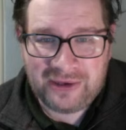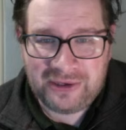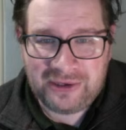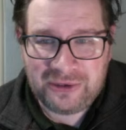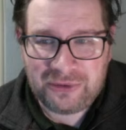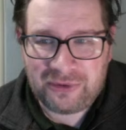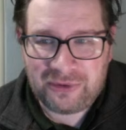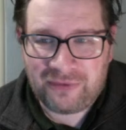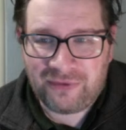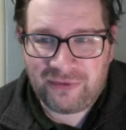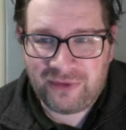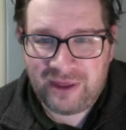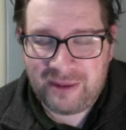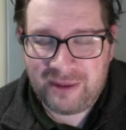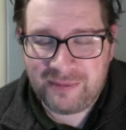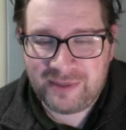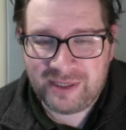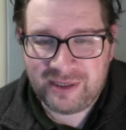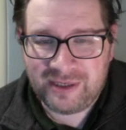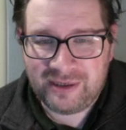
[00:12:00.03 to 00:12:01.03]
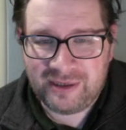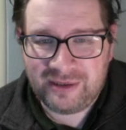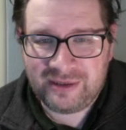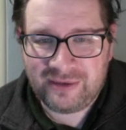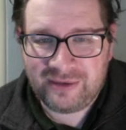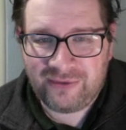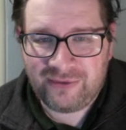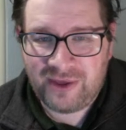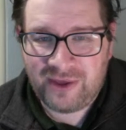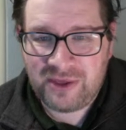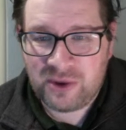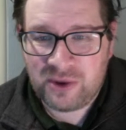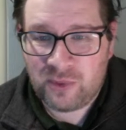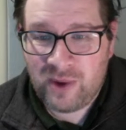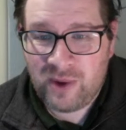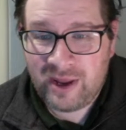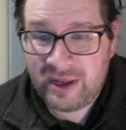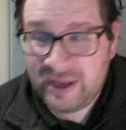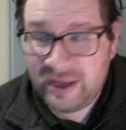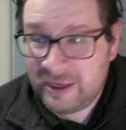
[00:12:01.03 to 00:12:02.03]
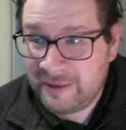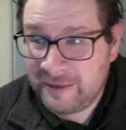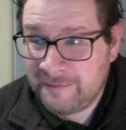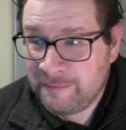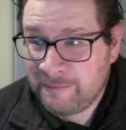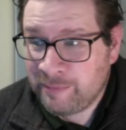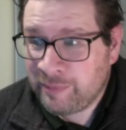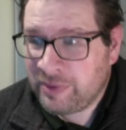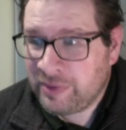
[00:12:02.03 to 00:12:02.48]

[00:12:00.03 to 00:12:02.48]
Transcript: order for them to find their way in.